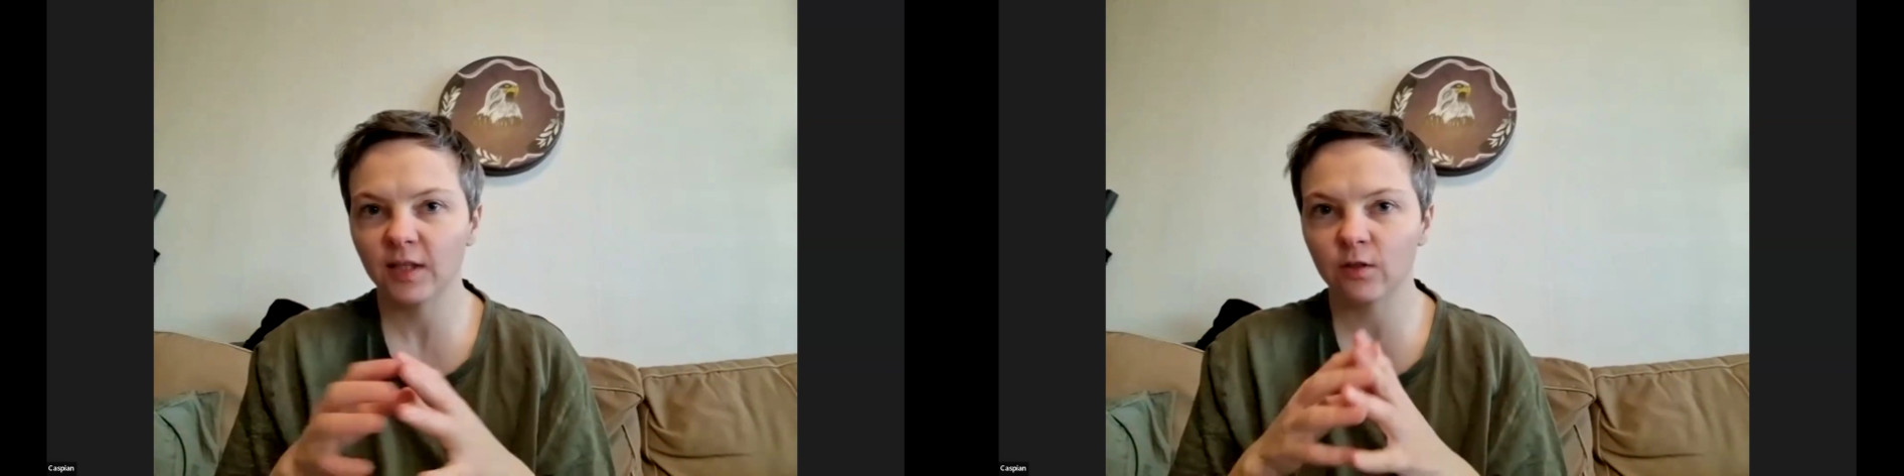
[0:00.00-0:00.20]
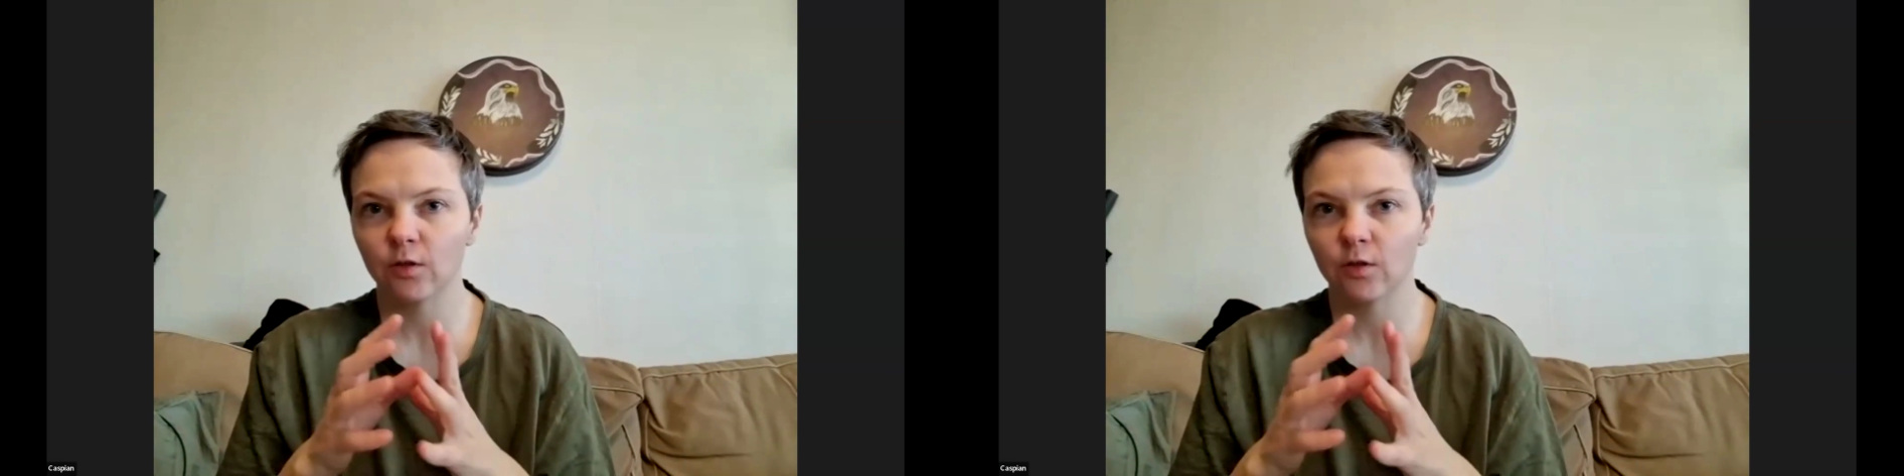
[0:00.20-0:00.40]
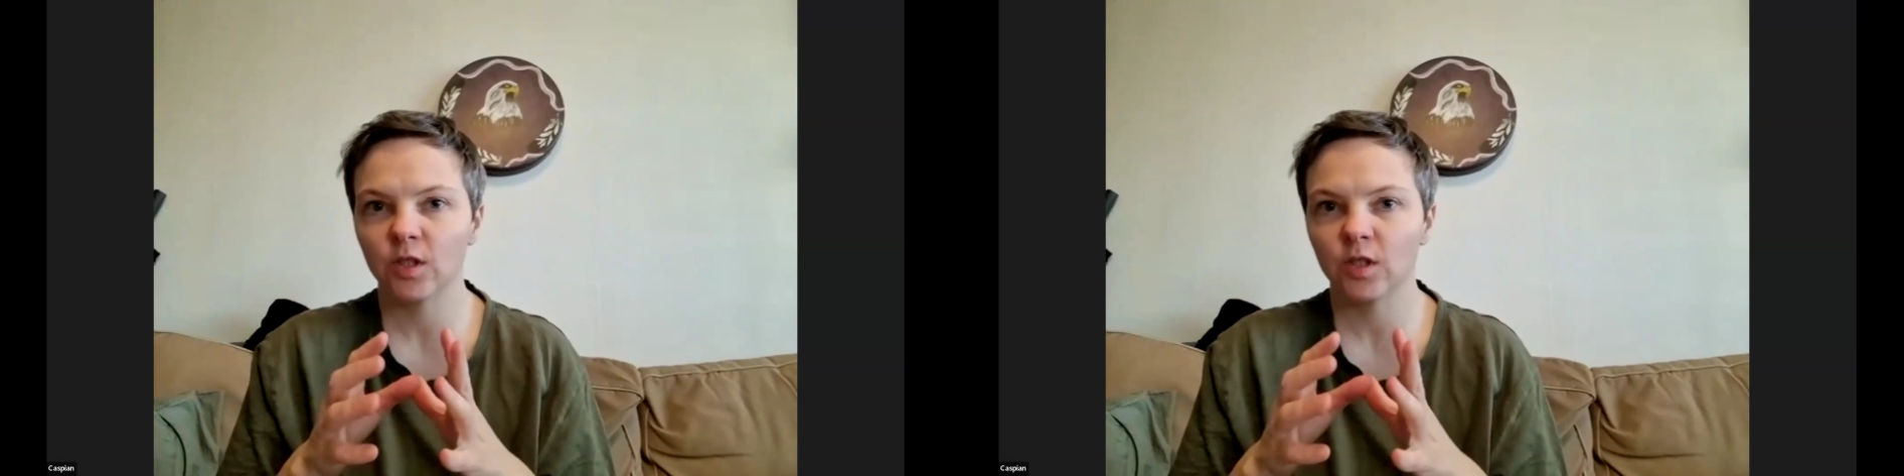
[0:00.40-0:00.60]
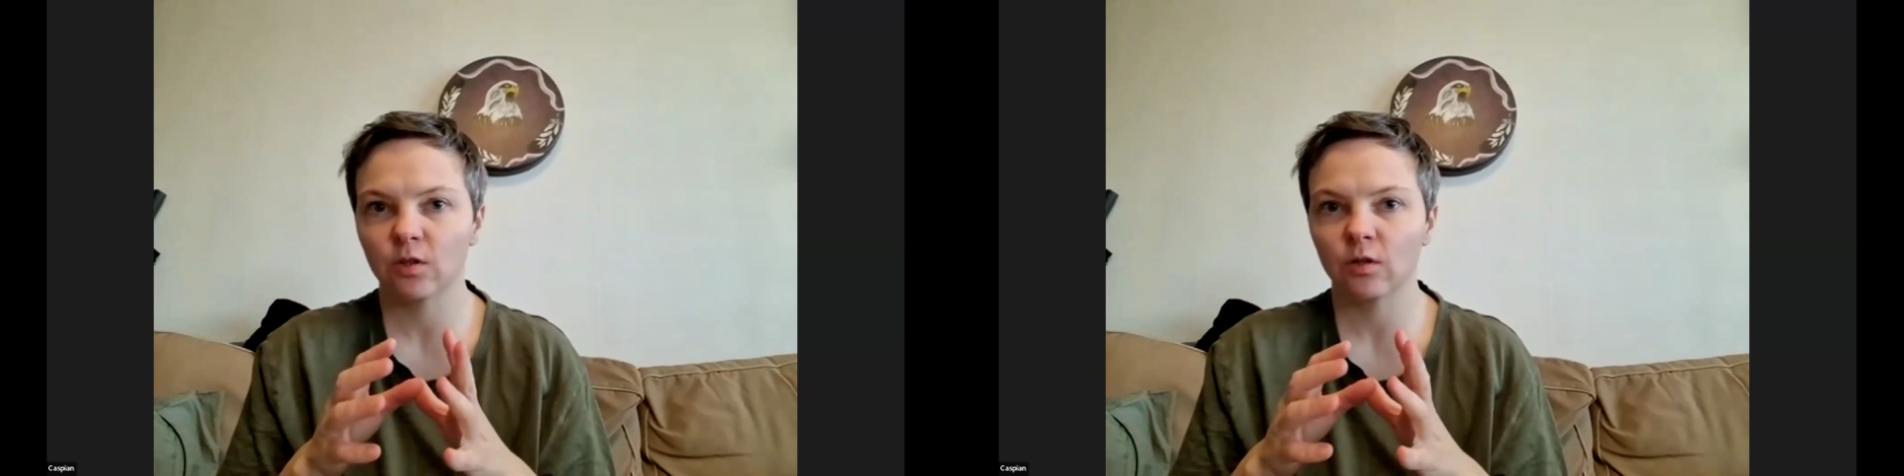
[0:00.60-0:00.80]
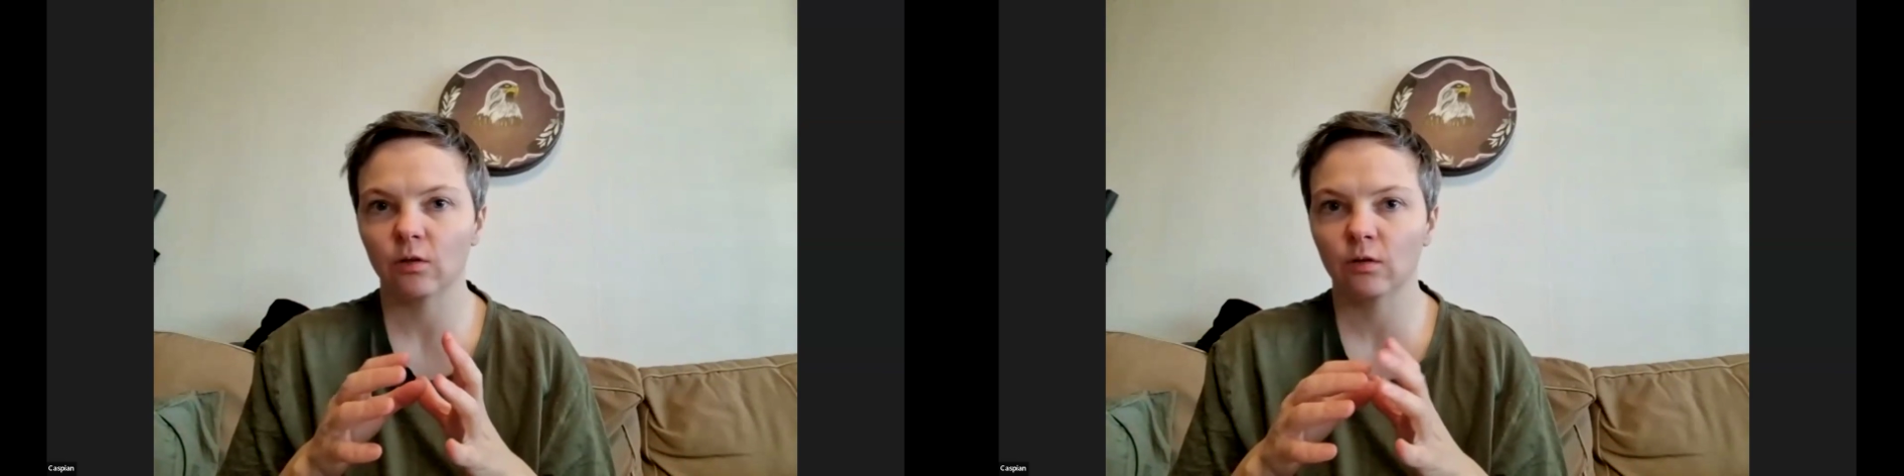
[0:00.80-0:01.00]
yet, so
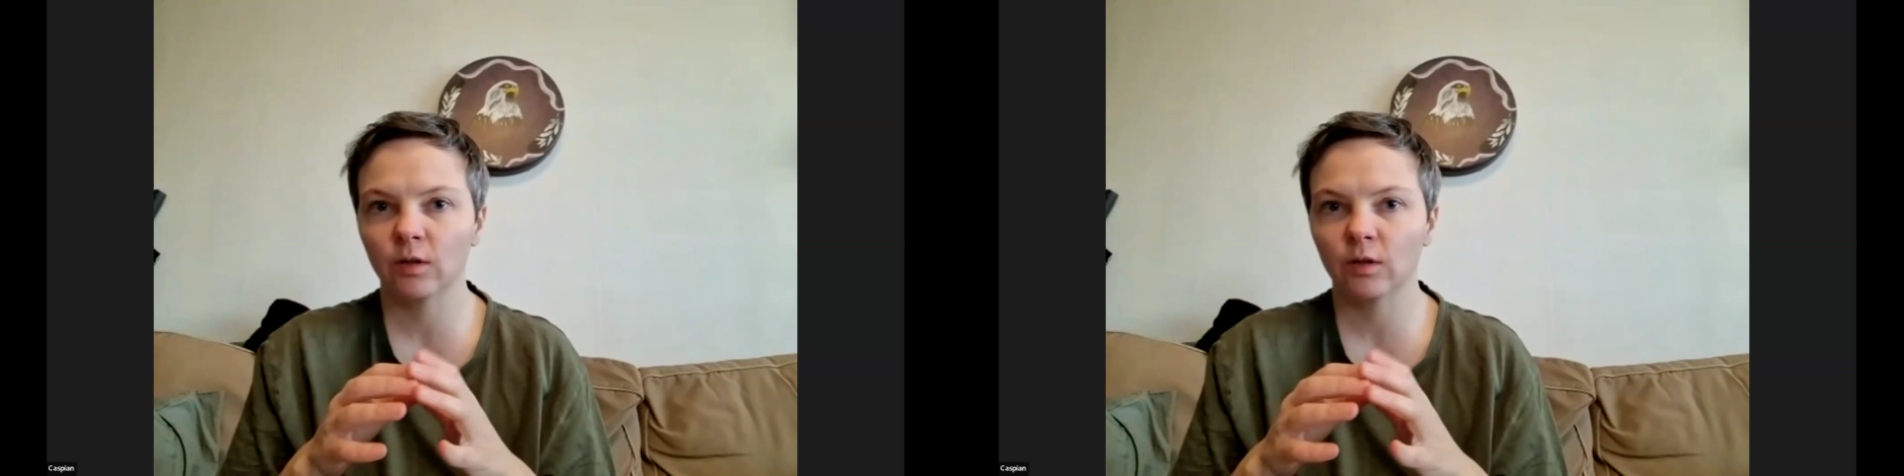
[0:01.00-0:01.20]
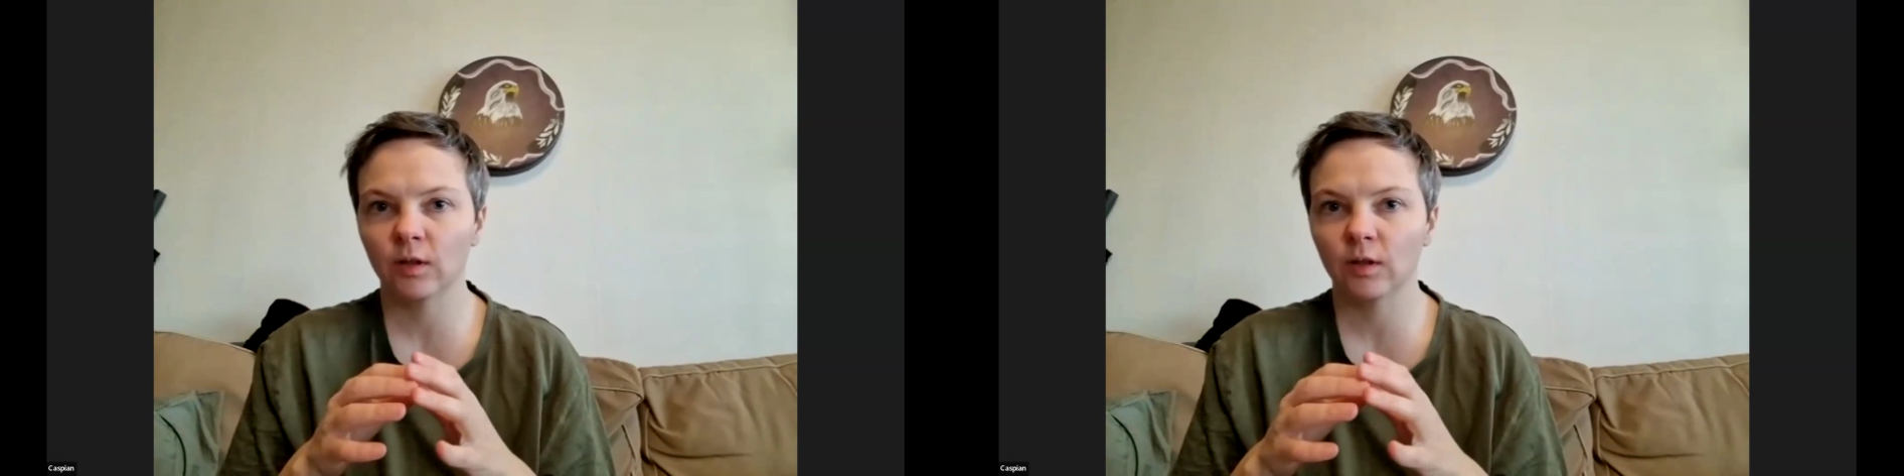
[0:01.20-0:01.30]
she's not